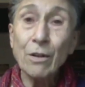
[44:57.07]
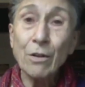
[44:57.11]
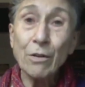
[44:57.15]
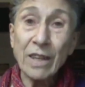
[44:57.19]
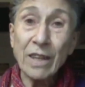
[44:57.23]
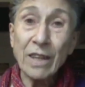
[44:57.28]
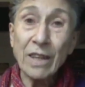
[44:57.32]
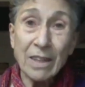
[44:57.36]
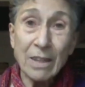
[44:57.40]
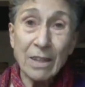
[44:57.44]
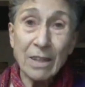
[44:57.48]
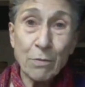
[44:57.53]

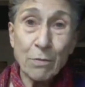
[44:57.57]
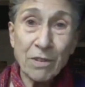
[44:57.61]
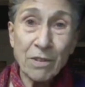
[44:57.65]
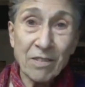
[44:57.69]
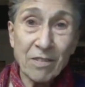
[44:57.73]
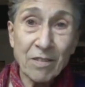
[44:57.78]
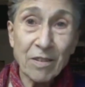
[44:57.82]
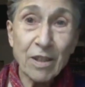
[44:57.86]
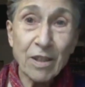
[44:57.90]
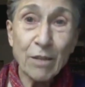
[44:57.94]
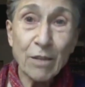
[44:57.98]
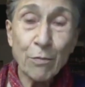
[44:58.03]
Already we
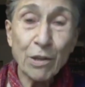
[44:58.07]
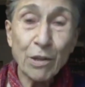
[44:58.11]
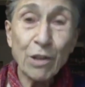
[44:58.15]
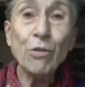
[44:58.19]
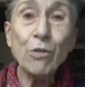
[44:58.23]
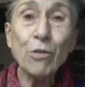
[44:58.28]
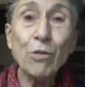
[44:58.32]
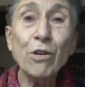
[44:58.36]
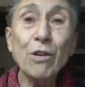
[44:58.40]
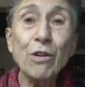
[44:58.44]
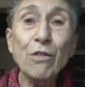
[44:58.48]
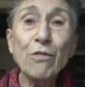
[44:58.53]
see
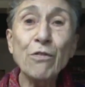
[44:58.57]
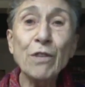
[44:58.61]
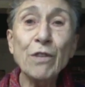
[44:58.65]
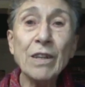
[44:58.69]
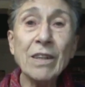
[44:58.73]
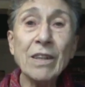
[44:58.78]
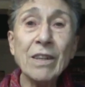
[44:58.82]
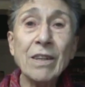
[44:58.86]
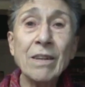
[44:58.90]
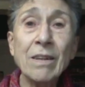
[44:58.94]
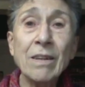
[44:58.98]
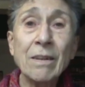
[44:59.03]
with
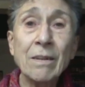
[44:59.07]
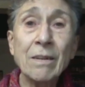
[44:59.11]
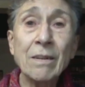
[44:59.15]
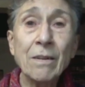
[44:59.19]
COVID